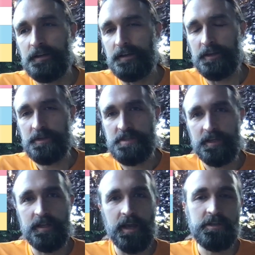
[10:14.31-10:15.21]
there's the
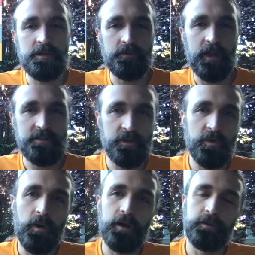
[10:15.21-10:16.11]
connection of
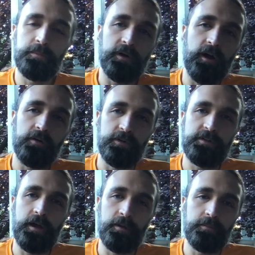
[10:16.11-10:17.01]
Quetzalcoatl and
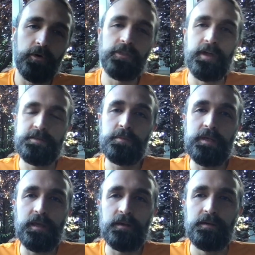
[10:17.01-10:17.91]
Pakalvotan both as
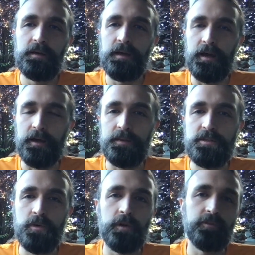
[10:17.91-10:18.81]
being these
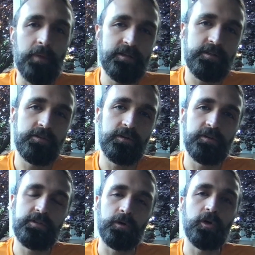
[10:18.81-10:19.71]
sort of
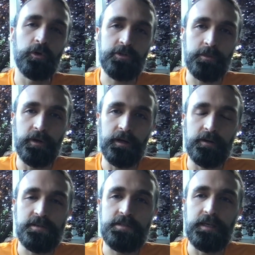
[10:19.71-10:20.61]
messengers or culture
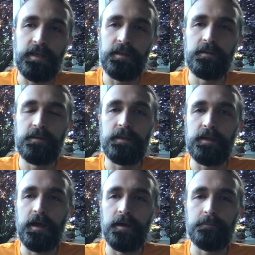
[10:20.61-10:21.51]
bringers in
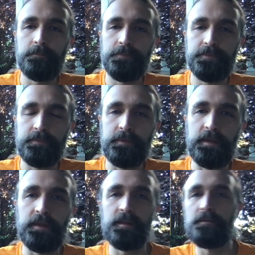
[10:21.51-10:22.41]

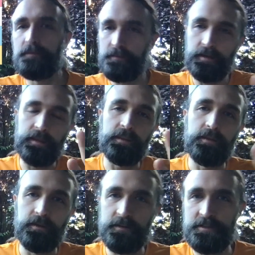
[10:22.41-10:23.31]

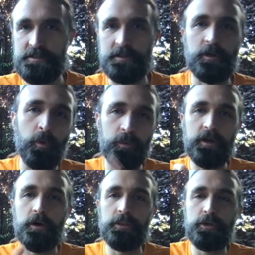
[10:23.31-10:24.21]
these, what we
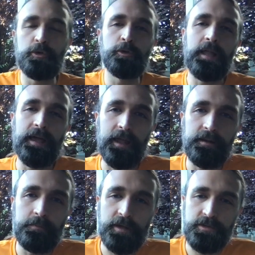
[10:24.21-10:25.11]
call the New Land
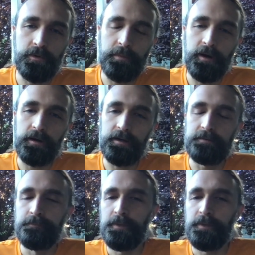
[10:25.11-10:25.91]
in Mesoamerica.